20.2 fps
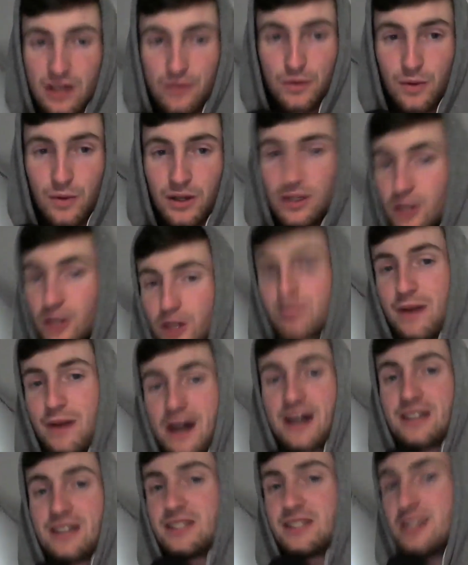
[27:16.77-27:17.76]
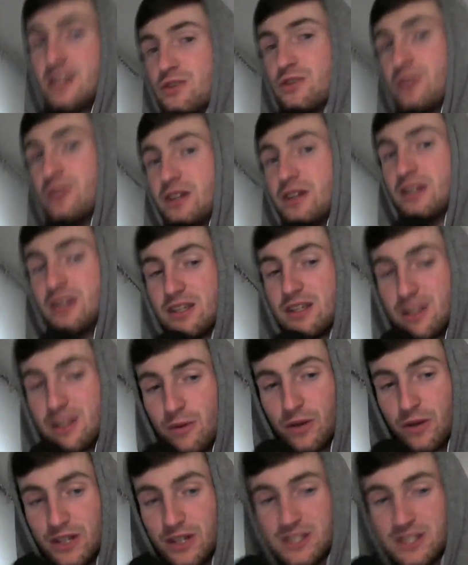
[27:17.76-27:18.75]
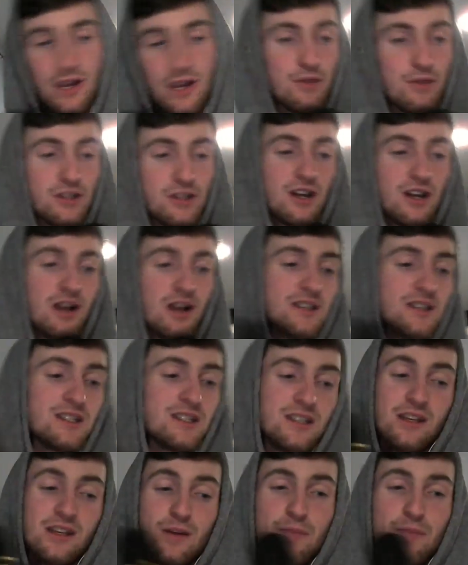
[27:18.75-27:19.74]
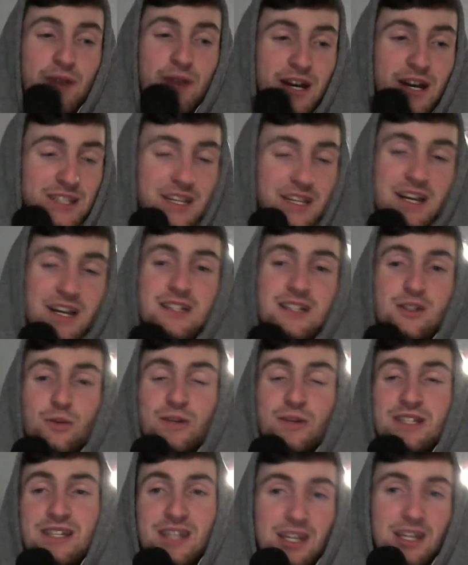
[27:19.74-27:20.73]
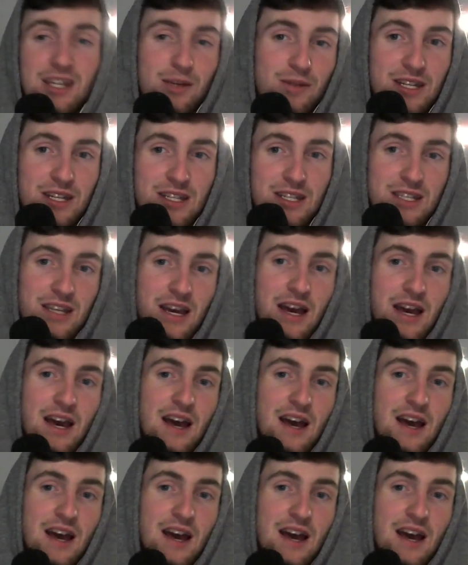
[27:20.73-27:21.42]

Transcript: If you want to look past the injury and just see what his numbers are, see the impact he has to a team is.